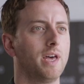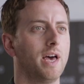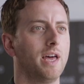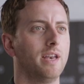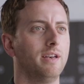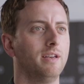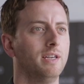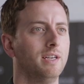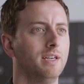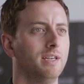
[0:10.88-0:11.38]

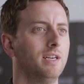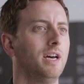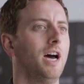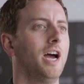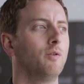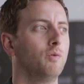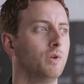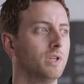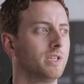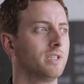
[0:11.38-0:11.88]
that I
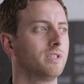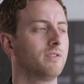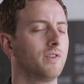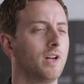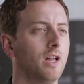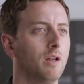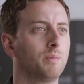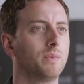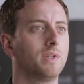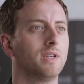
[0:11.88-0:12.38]
really
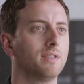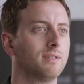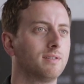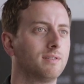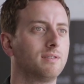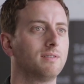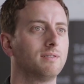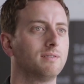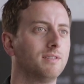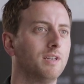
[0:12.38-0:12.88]
developed
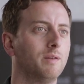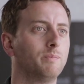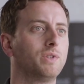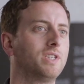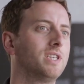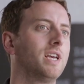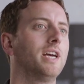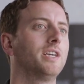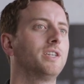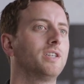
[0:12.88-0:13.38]
this
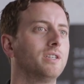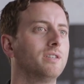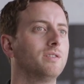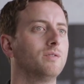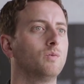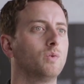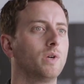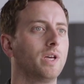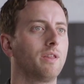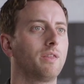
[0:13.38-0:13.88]

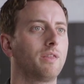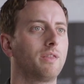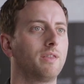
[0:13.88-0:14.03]
obsession with